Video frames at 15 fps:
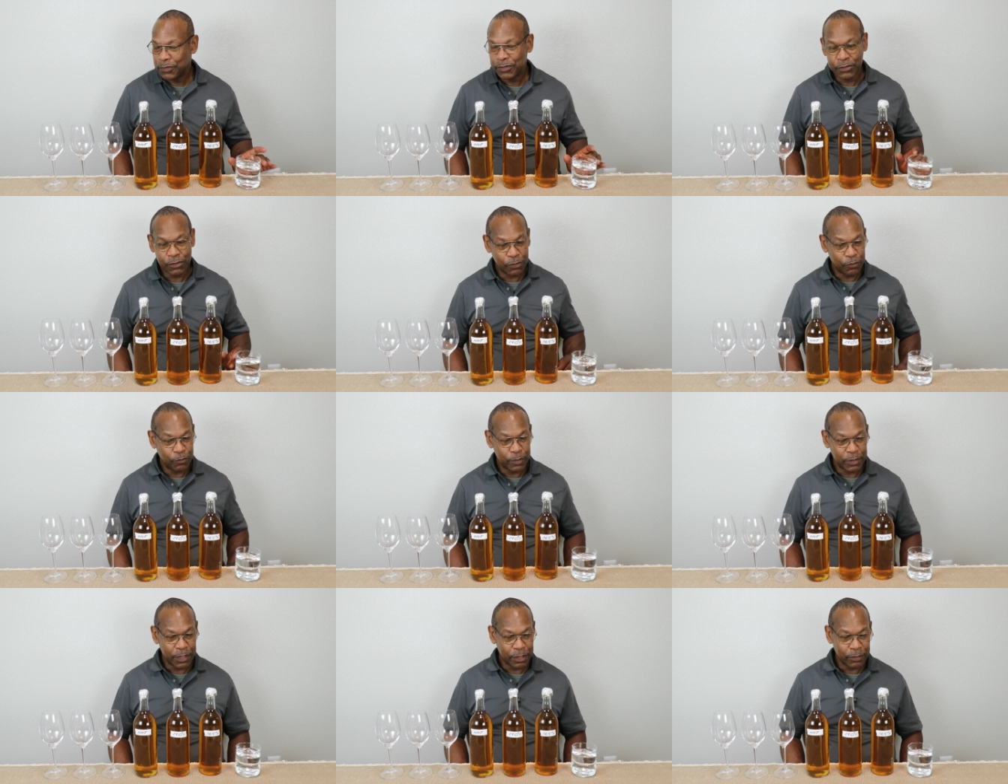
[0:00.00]
So
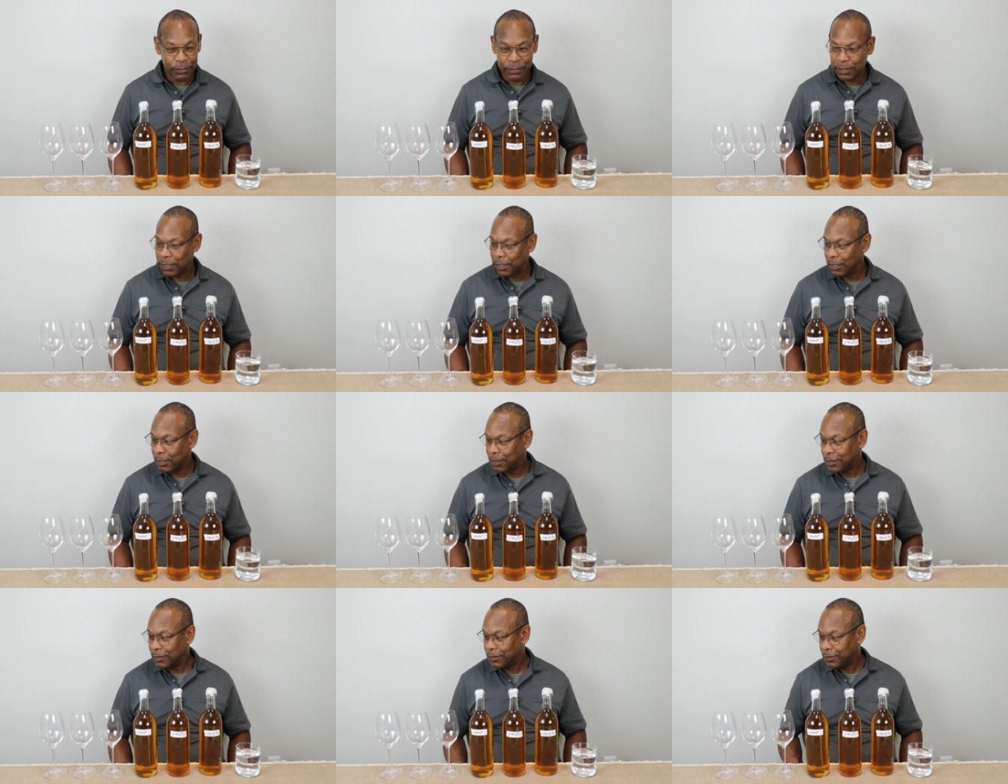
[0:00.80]
without
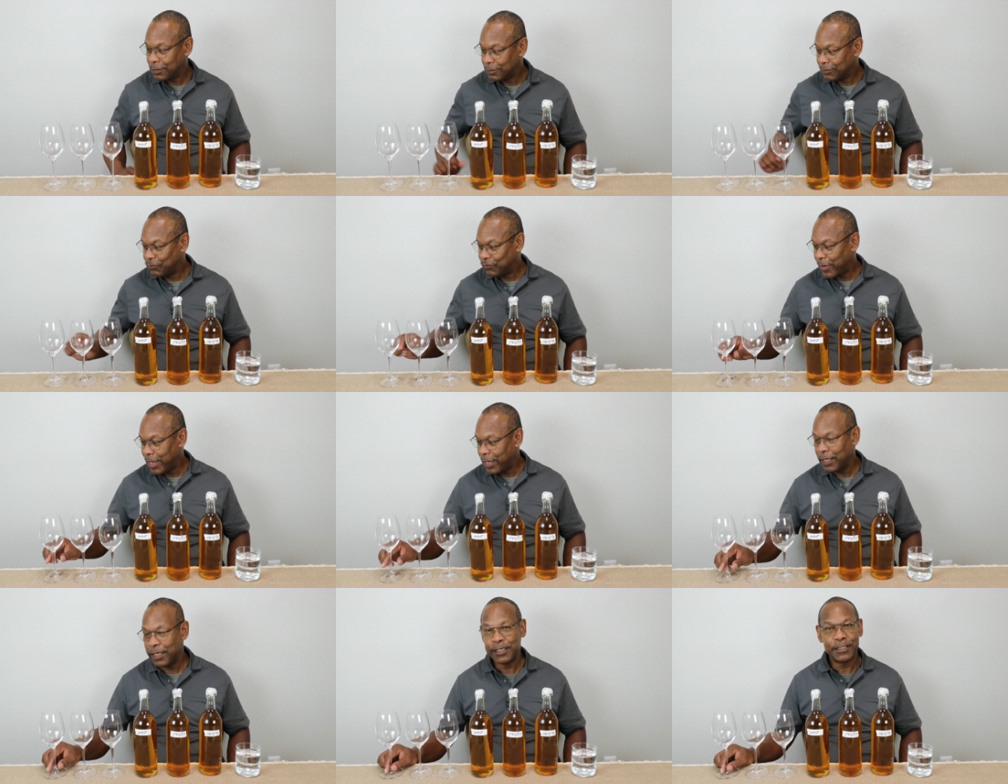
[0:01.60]

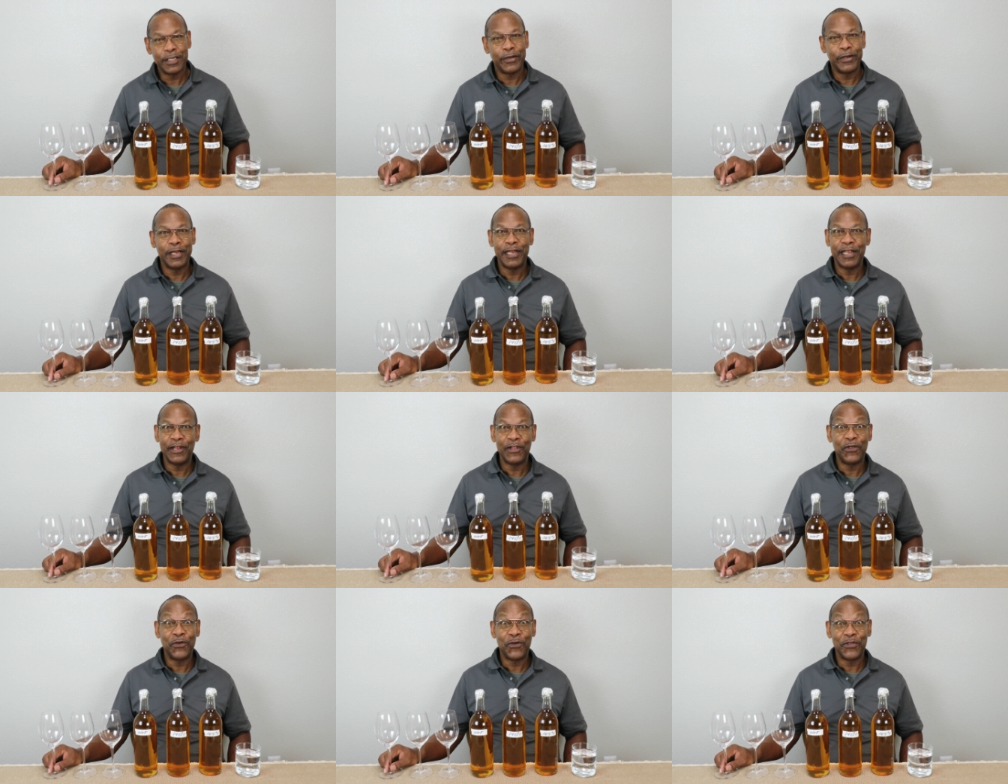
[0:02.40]
dragging this out any
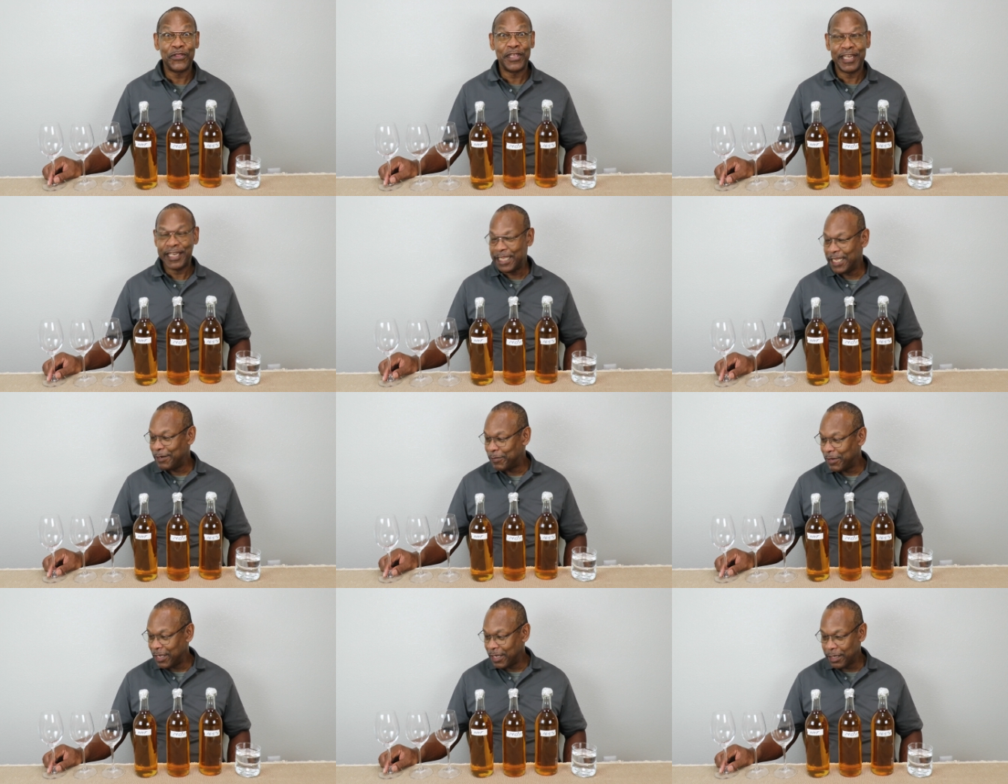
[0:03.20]
longer than
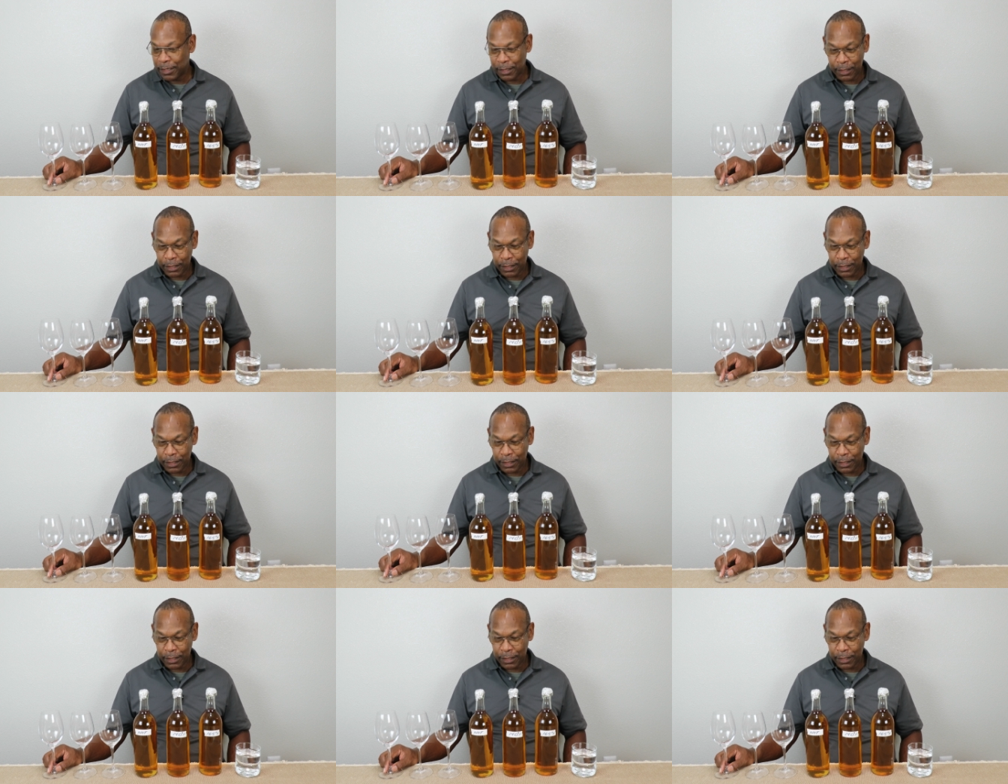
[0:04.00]
need be,